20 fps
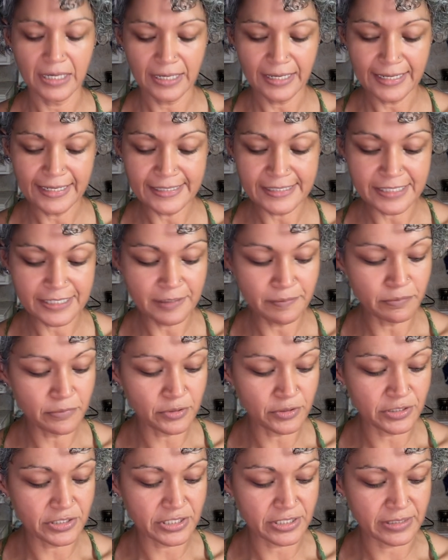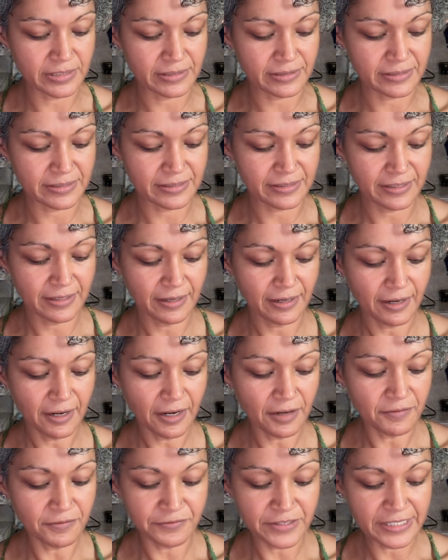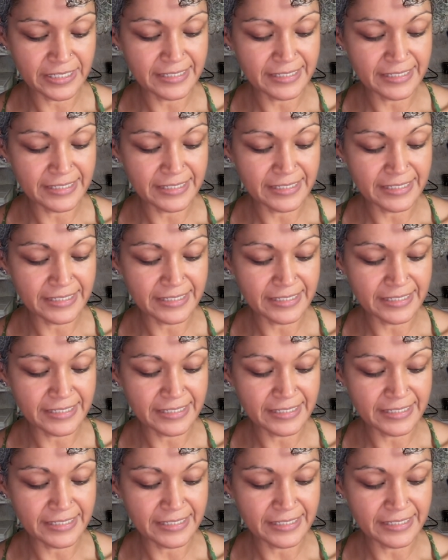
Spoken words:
is emergent of the